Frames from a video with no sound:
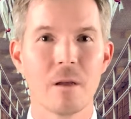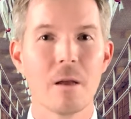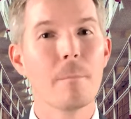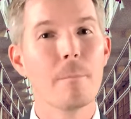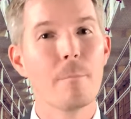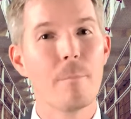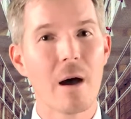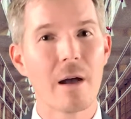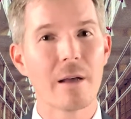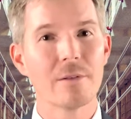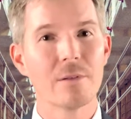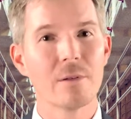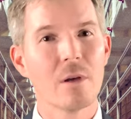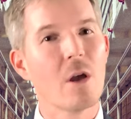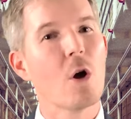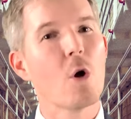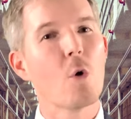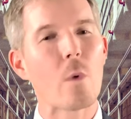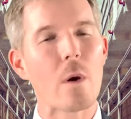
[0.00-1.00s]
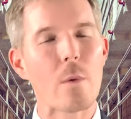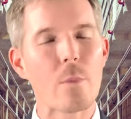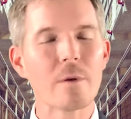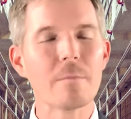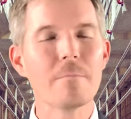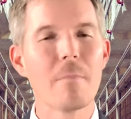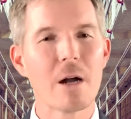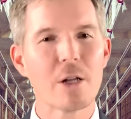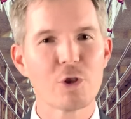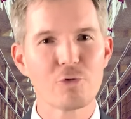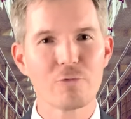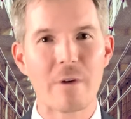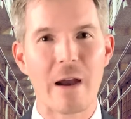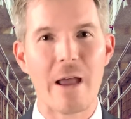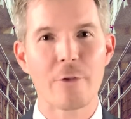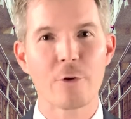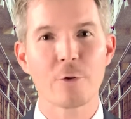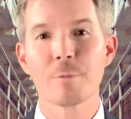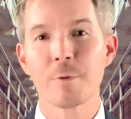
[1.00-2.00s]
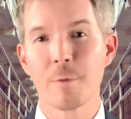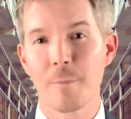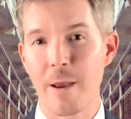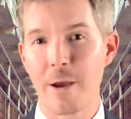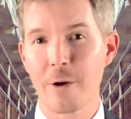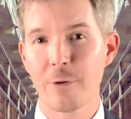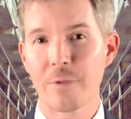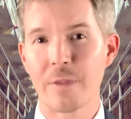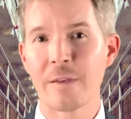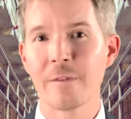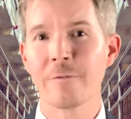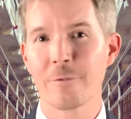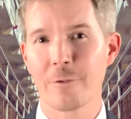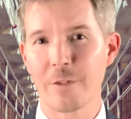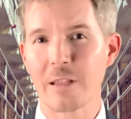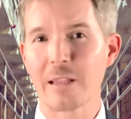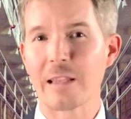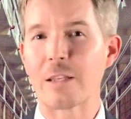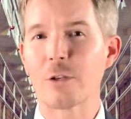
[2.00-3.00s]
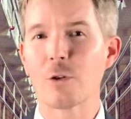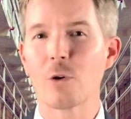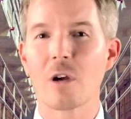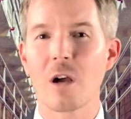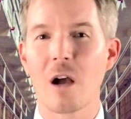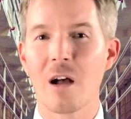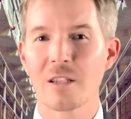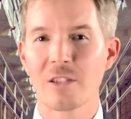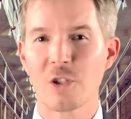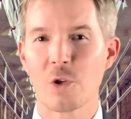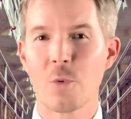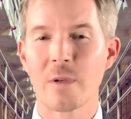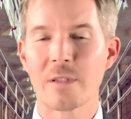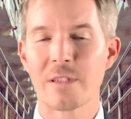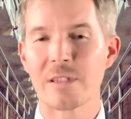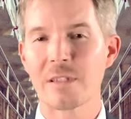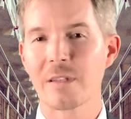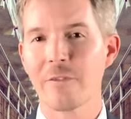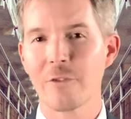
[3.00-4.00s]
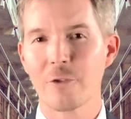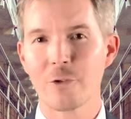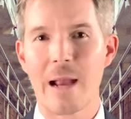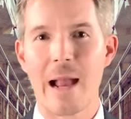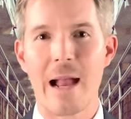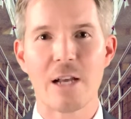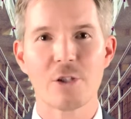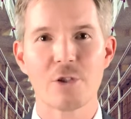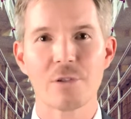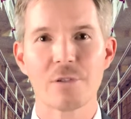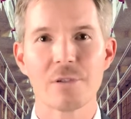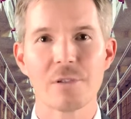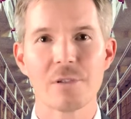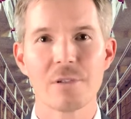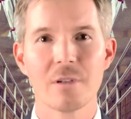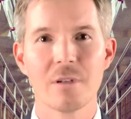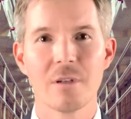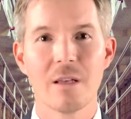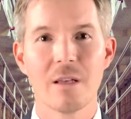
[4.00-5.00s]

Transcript: but we would much rather prepare them for the legal consequences of their actions